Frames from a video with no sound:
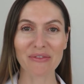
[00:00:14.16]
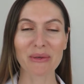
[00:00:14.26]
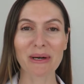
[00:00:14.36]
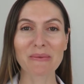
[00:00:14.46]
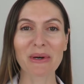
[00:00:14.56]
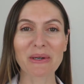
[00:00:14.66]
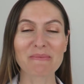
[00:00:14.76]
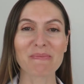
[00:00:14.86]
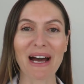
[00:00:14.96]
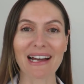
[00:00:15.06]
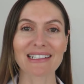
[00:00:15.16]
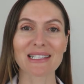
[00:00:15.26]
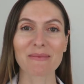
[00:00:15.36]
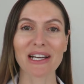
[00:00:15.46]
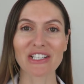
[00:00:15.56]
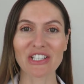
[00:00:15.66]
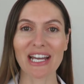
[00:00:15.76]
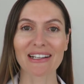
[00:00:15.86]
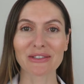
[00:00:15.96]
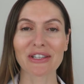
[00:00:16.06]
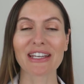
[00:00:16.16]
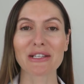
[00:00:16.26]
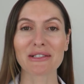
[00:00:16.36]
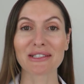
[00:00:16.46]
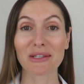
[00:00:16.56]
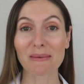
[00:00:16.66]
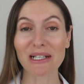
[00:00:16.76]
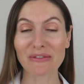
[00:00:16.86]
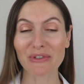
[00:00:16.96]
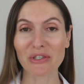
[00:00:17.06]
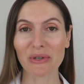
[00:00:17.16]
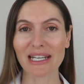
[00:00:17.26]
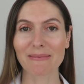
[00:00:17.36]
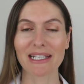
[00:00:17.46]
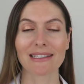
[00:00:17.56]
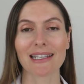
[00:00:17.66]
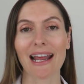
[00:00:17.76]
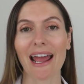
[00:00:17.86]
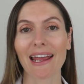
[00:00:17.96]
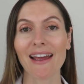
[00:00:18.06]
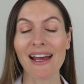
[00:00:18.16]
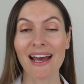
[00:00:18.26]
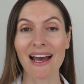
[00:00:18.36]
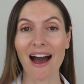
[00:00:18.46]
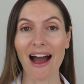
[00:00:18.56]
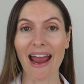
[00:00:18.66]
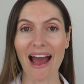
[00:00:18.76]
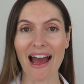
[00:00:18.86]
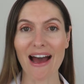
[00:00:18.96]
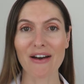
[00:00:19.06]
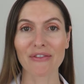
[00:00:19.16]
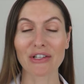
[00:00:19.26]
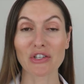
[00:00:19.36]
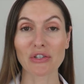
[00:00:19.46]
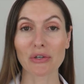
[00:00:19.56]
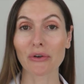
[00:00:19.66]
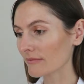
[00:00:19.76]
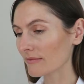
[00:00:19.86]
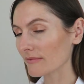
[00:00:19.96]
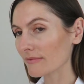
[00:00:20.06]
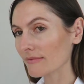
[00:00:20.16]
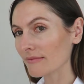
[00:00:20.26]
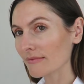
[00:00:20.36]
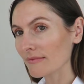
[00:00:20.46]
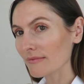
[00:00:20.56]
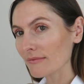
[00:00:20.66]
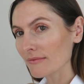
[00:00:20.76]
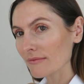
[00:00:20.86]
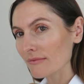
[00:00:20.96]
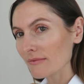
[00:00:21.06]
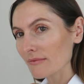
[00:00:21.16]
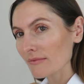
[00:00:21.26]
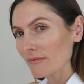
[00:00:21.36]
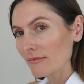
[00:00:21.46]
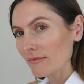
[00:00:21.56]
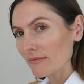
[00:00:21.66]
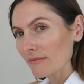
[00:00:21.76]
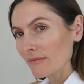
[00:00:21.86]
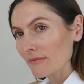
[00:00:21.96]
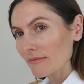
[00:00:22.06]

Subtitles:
everyone, welcome back to my channel. Thank you so much for joining me today. I have a tutorial for you today on this bronze,